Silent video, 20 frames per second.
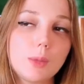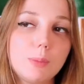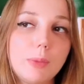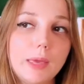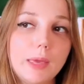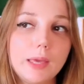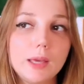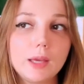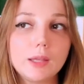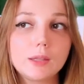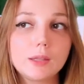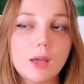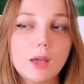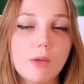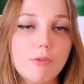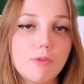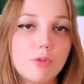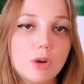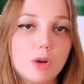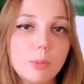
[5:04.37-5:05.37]
make it
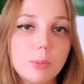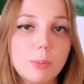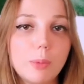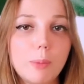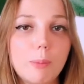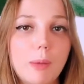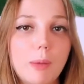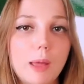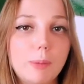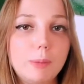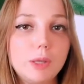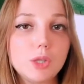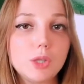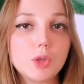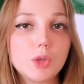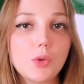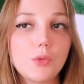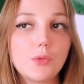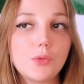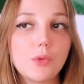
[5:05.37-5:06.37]
a verb by
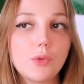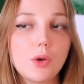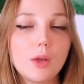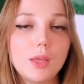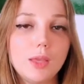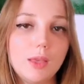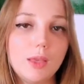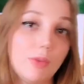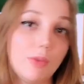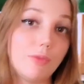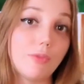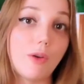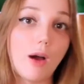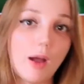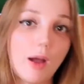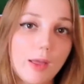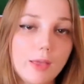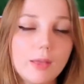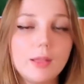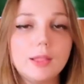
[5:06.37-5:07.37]
means of
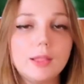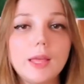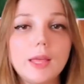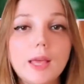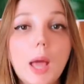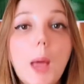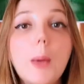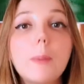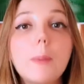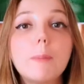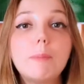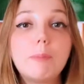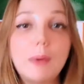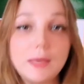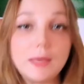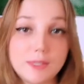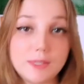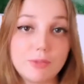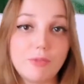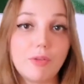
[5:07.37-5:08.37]
"-ify", like
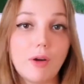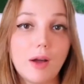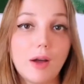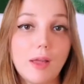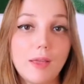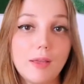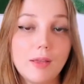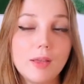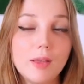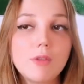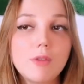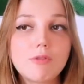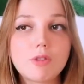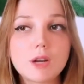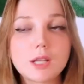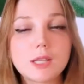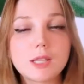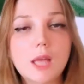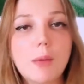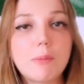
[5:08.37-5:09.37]
pacify. For
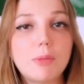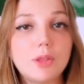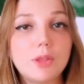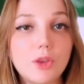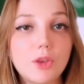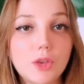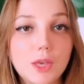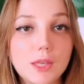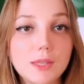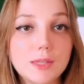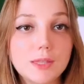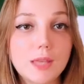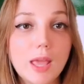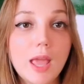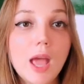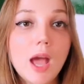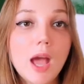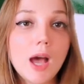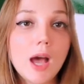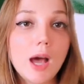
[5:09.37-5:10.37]
example, you can
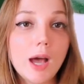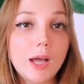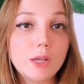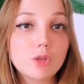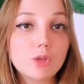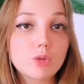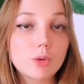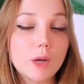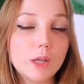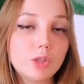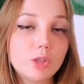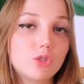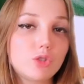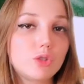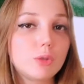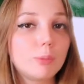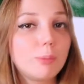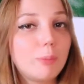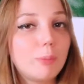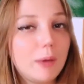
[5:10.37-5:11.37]
say, I tried
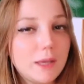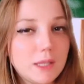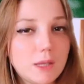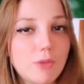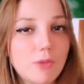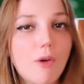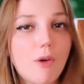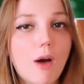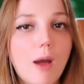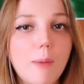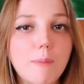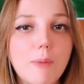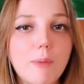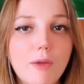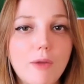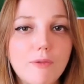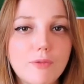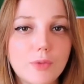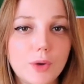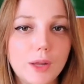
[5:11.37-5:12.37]
to pacify
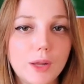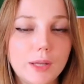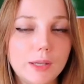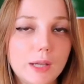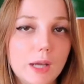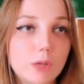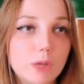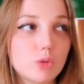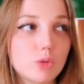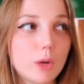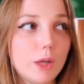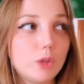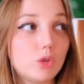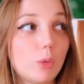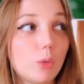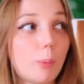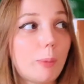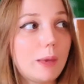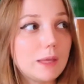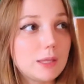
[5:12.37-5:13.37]
my friend. I tried
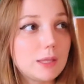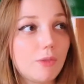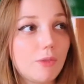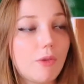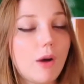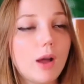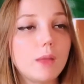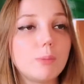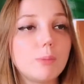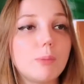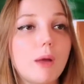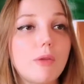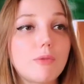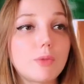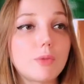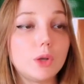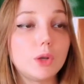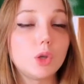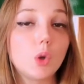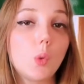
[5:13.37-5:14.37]
to pacify my
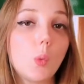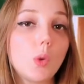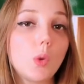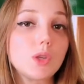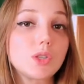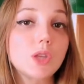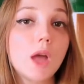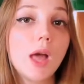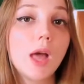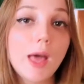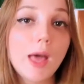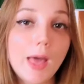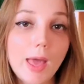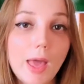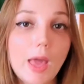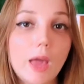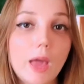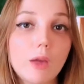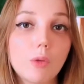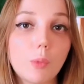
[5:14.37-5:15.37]
friend who was
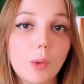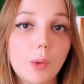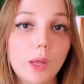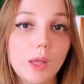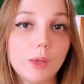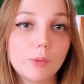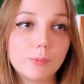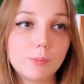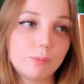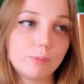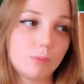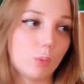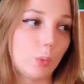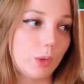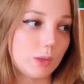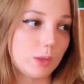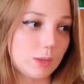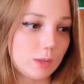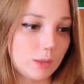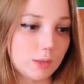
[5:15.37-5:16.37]
angry
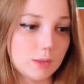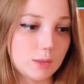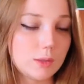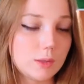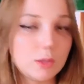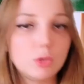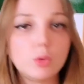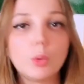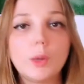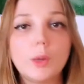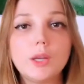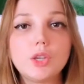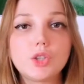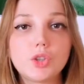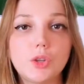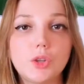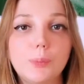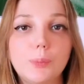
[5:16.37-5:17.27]
with this situation.